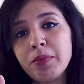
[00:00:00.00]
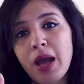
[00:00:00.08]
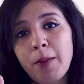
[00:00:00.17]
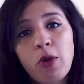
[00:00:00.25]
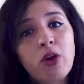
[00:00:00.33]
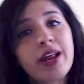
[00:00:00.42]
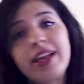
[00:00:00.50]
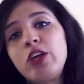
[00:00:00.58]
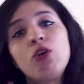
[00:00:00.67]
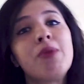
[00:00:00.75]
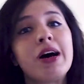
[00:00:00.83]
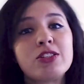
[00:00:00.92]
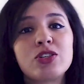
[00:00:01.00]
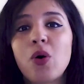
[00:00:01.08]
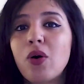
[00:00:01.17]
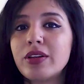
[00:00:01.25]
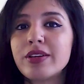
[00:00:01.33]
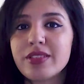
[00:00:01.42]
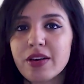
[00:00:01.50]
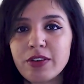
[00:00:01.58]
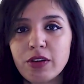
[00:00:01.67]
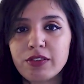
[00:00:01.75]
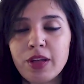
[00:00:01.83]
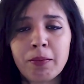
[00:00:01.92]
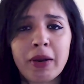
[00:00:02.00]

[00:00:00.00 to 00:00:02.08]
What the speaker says: I'm not telling you master all the 7 of them,